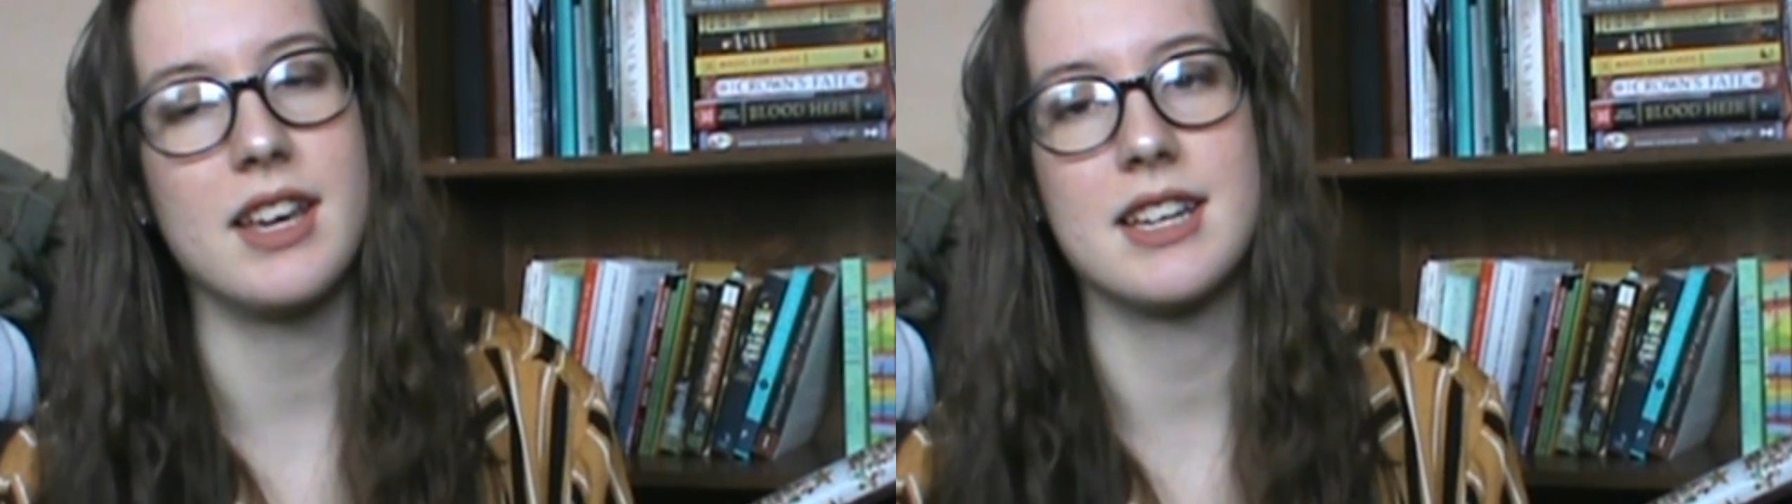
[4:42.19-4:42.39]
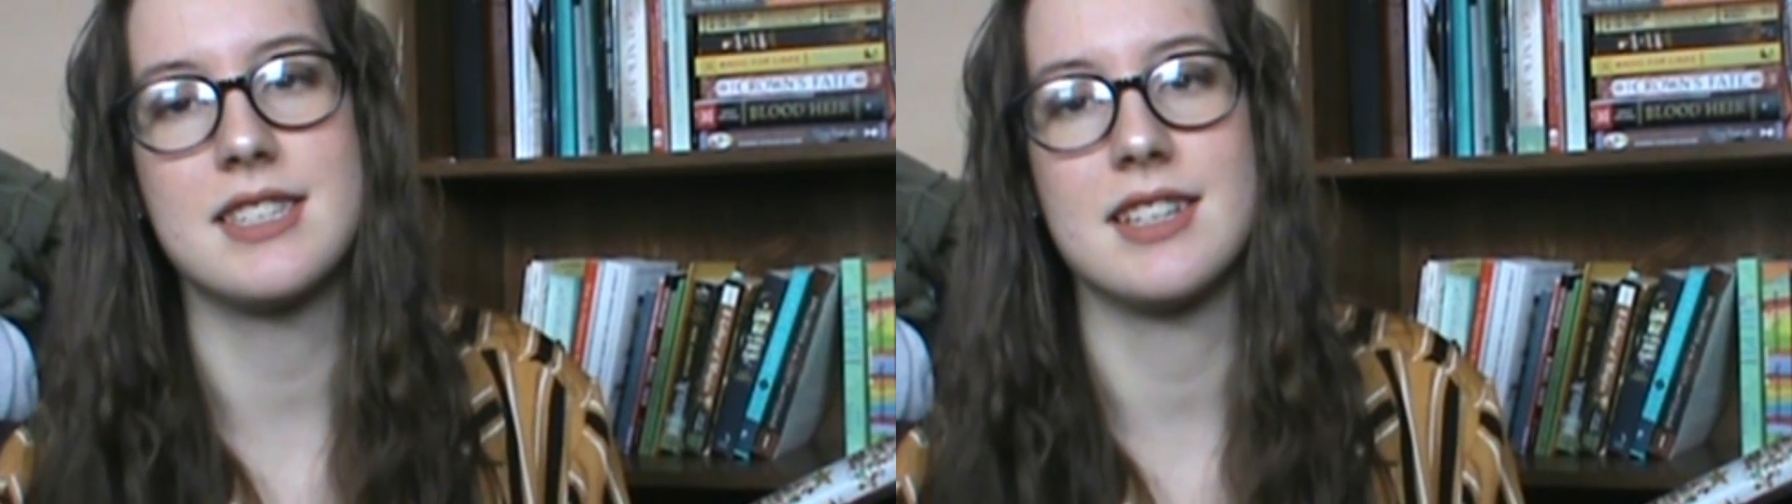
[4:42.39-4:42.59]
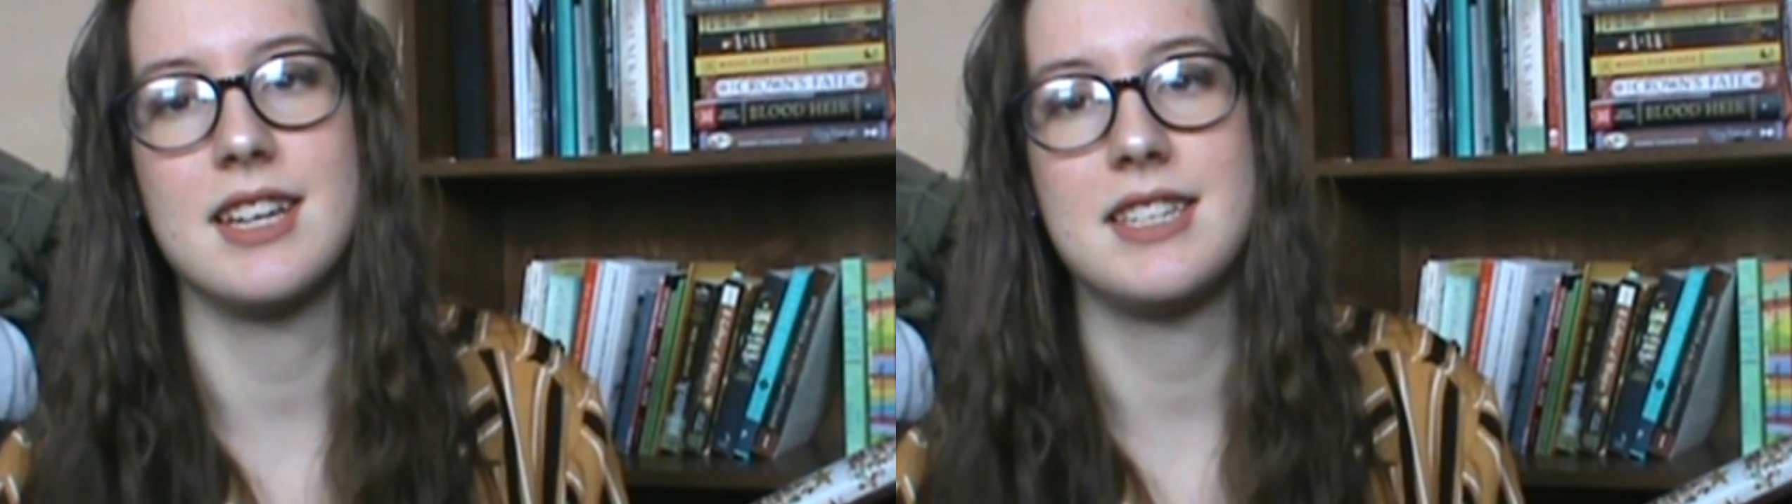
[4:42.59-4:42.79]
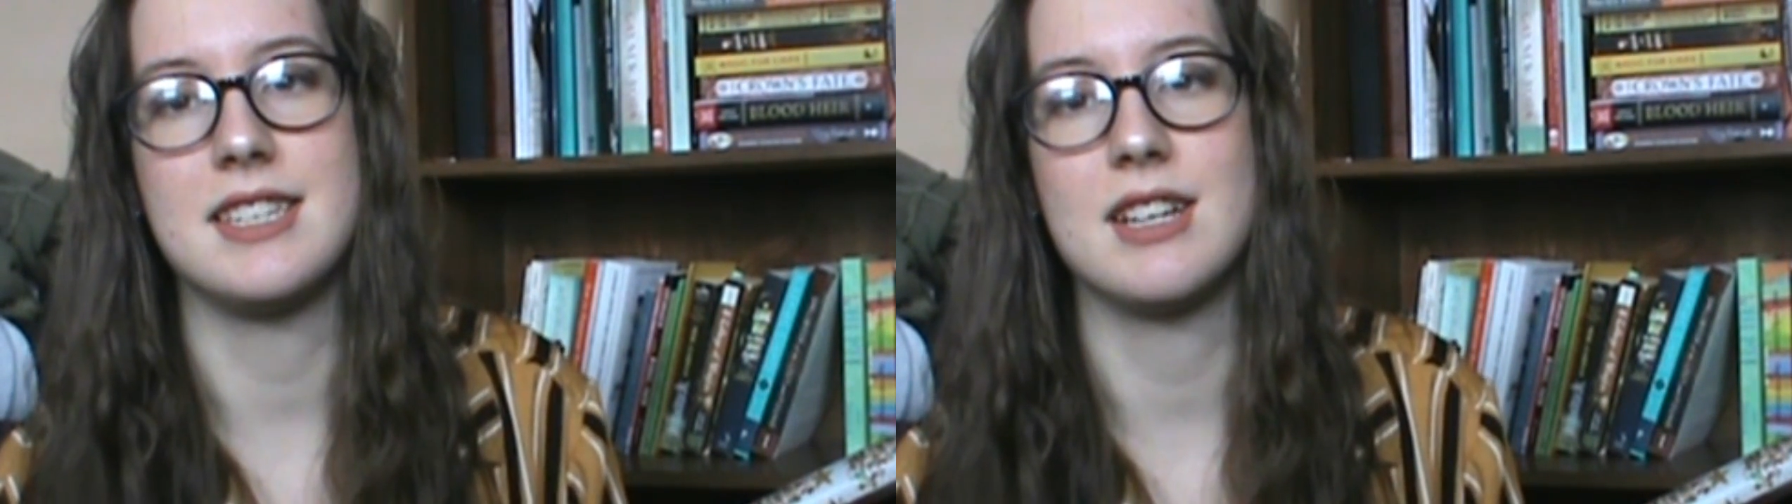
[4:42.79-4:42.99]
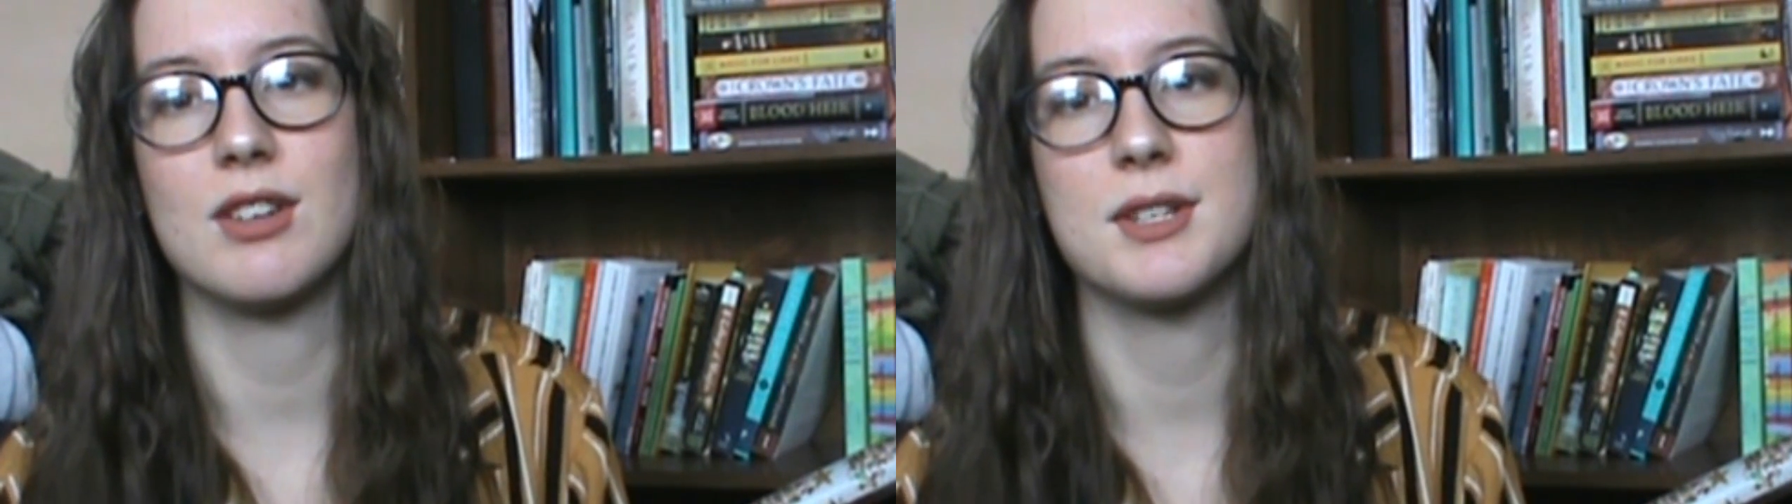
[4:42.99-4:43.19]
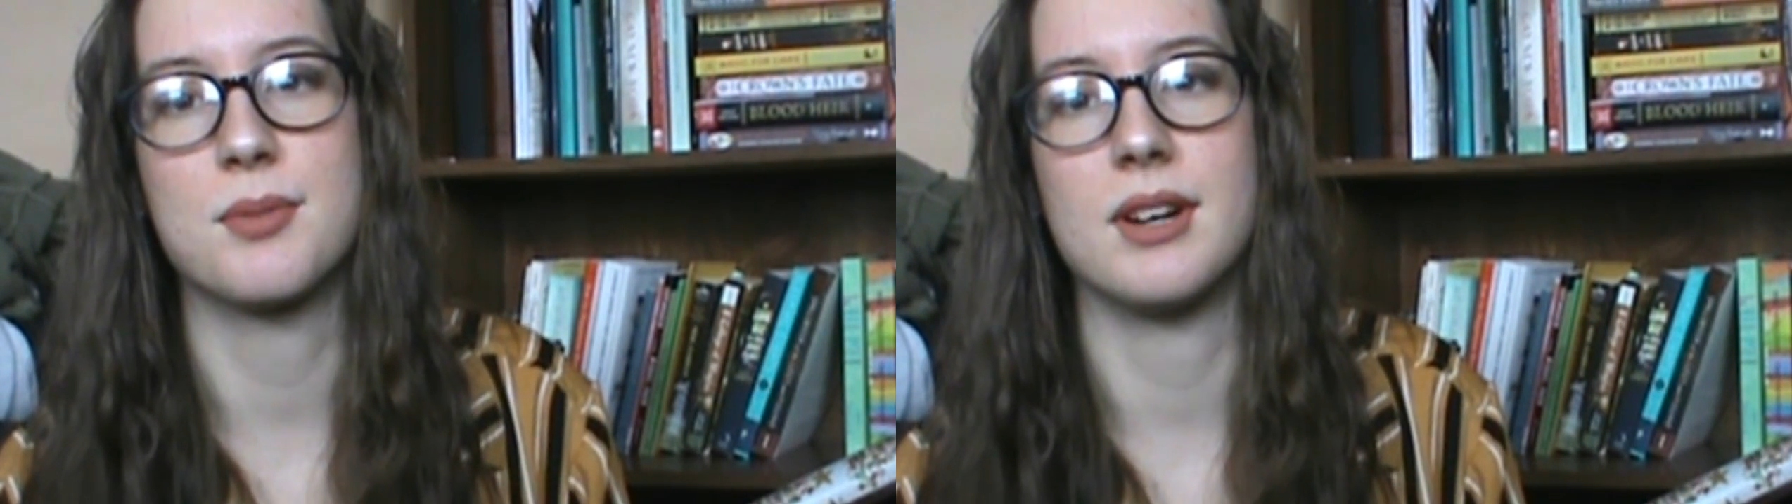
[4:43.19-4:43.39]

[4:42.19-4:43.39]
like it's a series